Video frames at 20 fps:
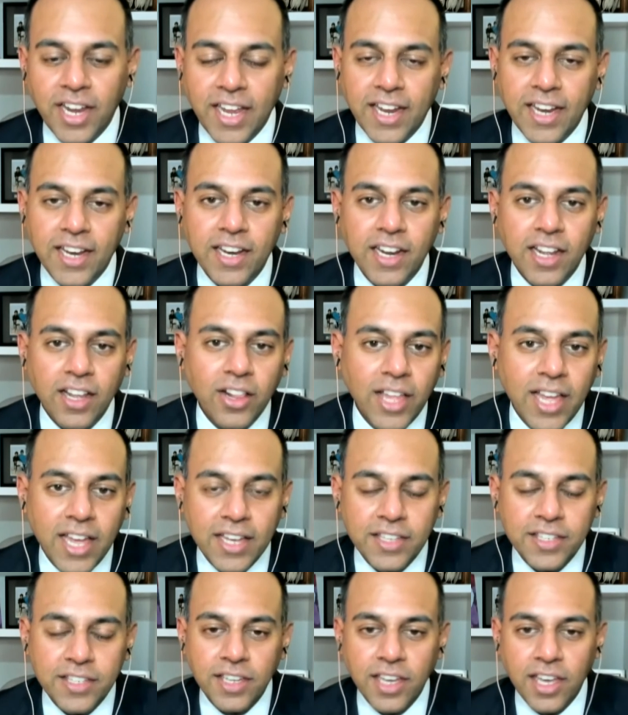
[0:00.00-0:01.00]
And I'll
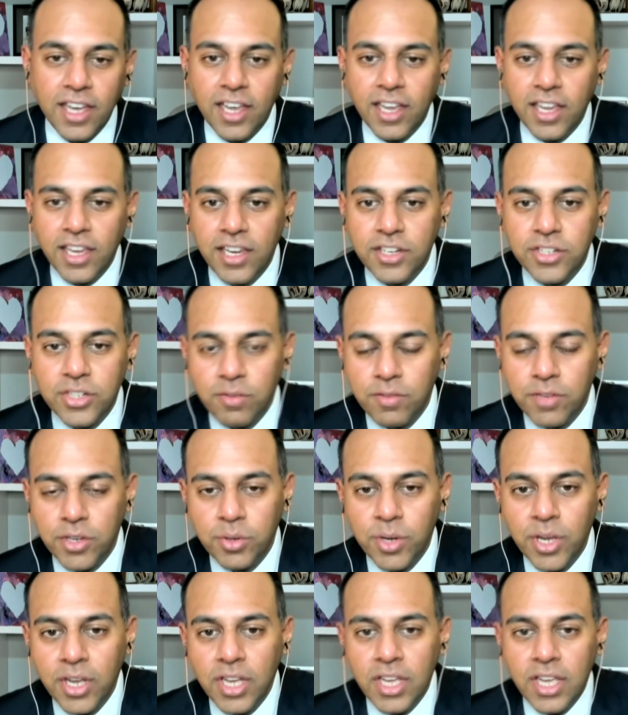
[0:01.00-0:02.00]
ask each of you,